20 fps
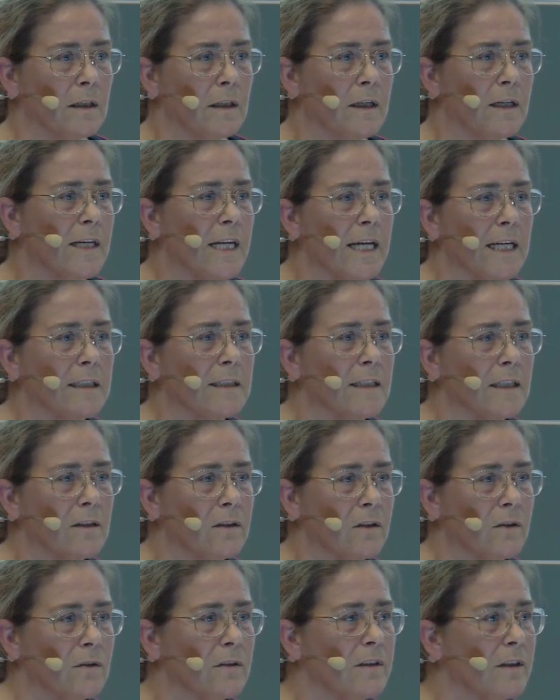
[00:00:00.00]

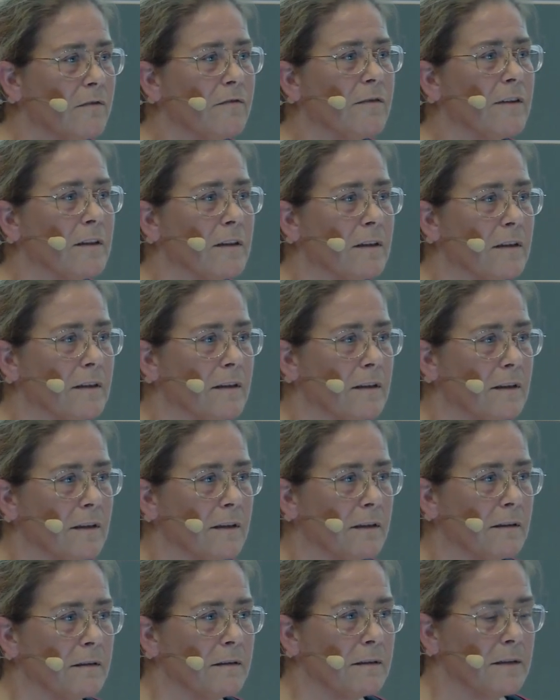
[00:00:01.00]
connected to different
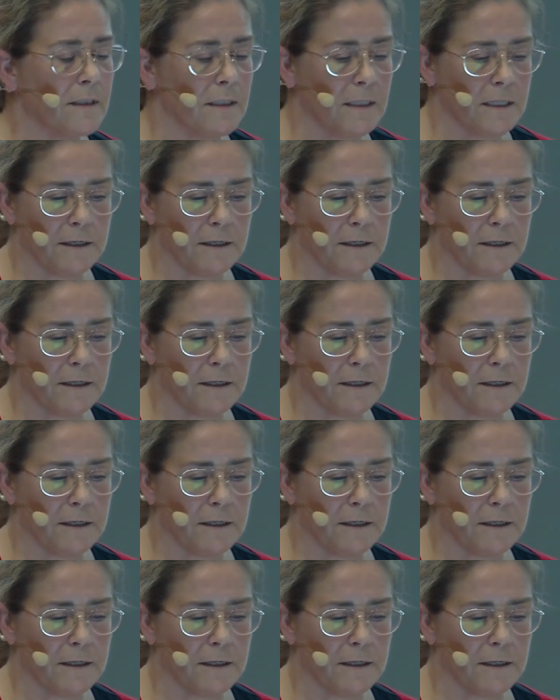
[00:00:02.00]
uh,